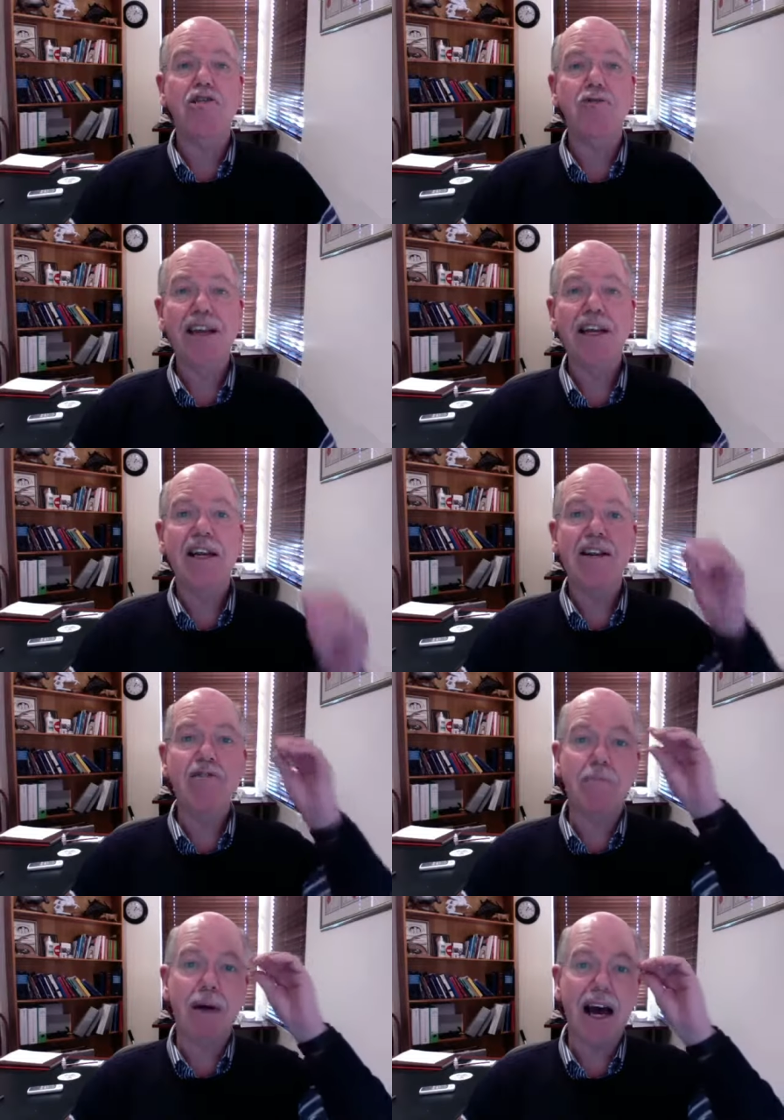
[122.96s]
to regularly
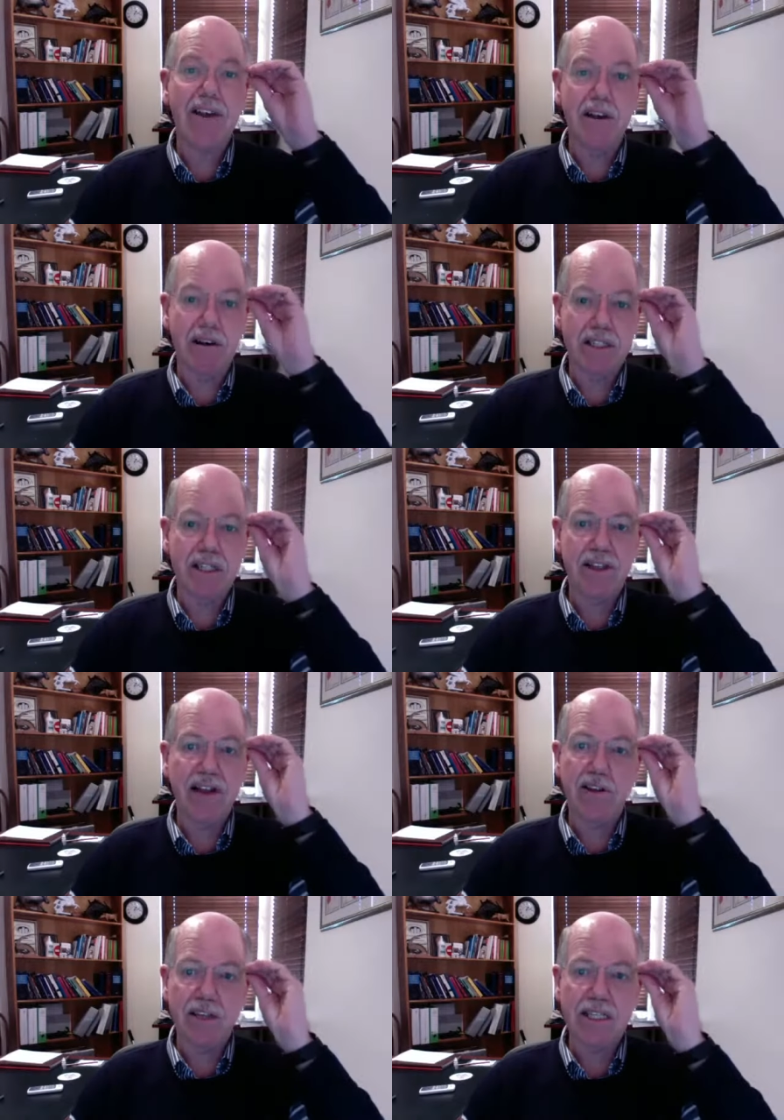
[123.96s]
remind owners that
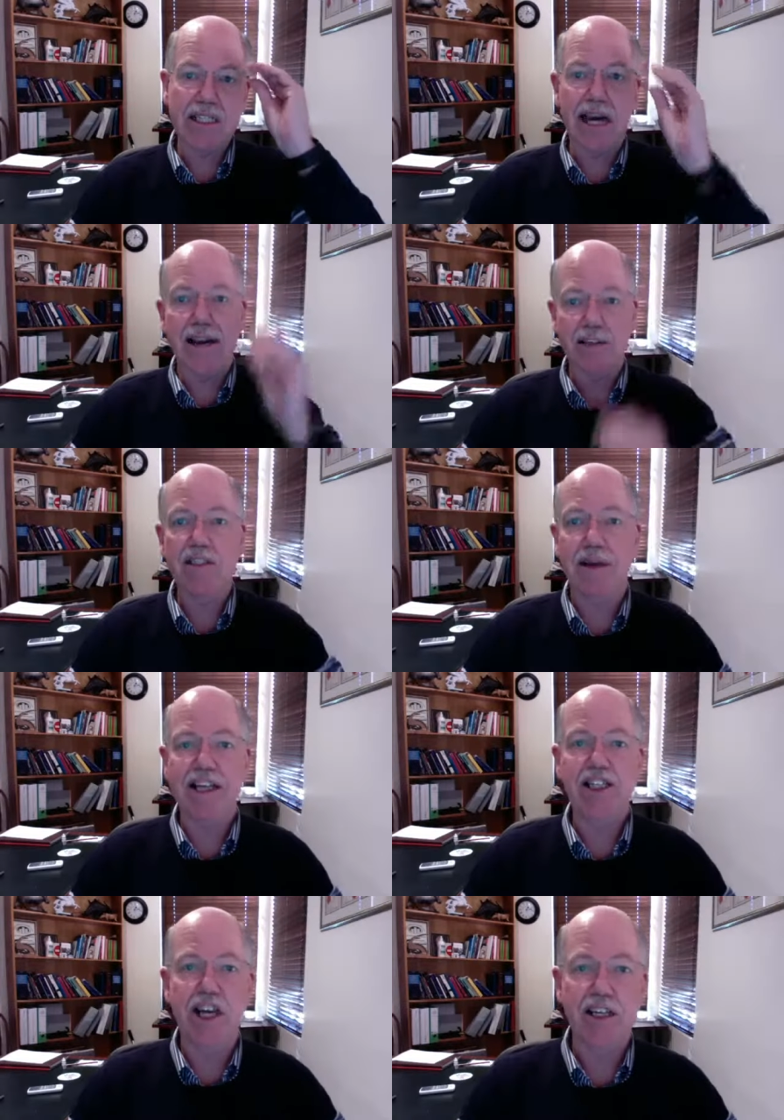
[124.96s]
they're not entitled to
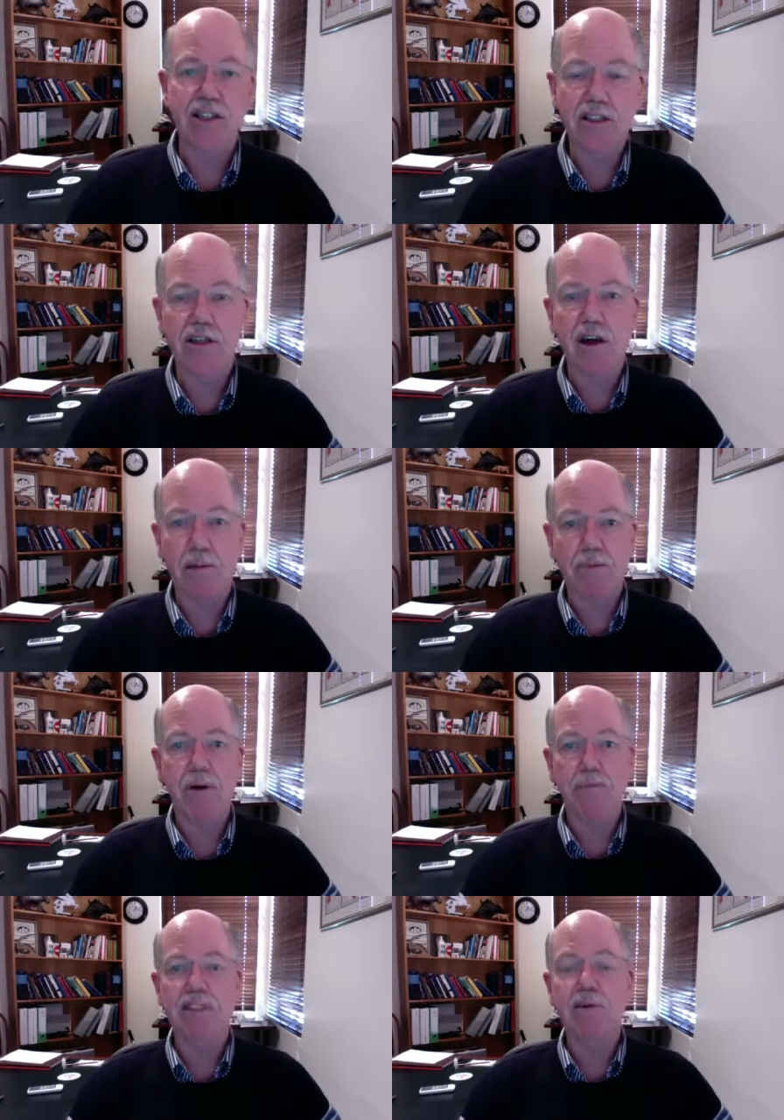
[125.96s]
make changes to the current
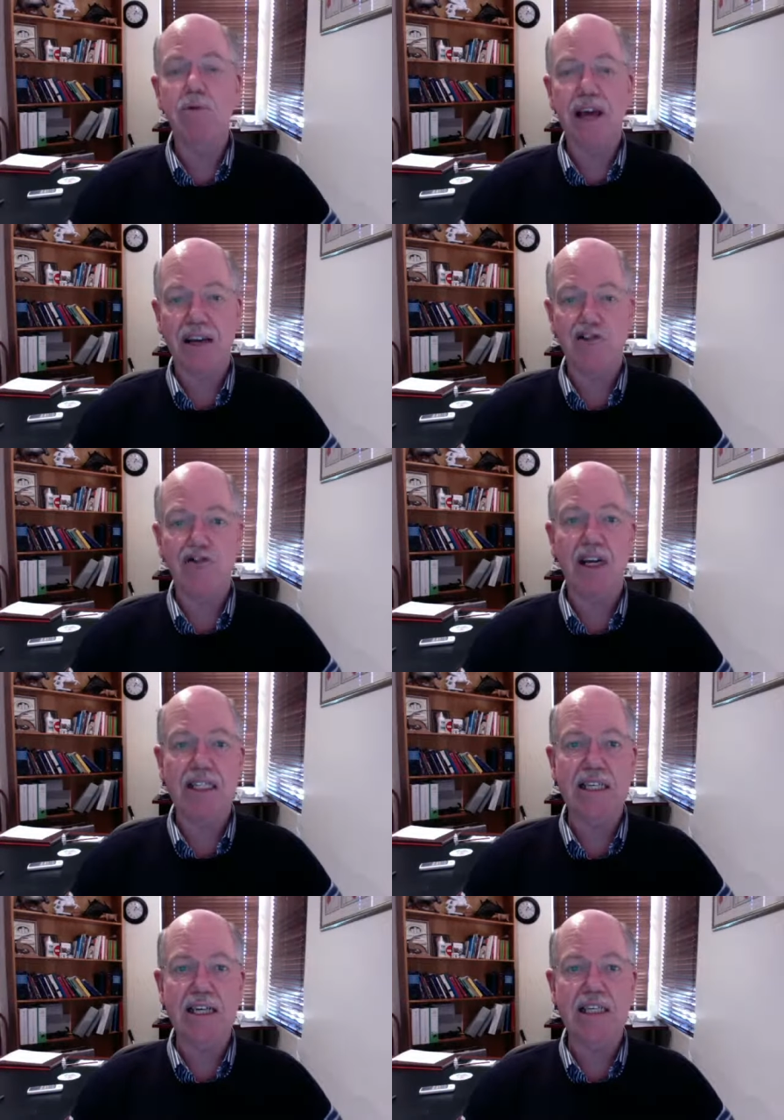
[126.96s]
property without
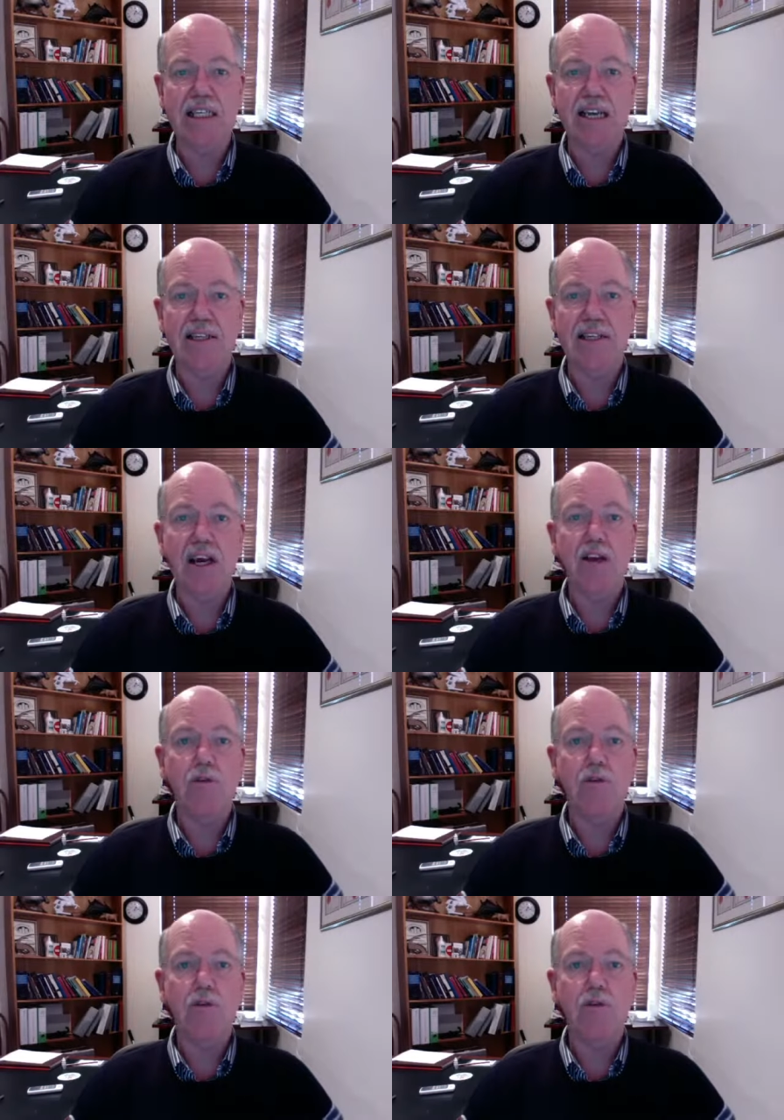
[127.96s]
trustee consent.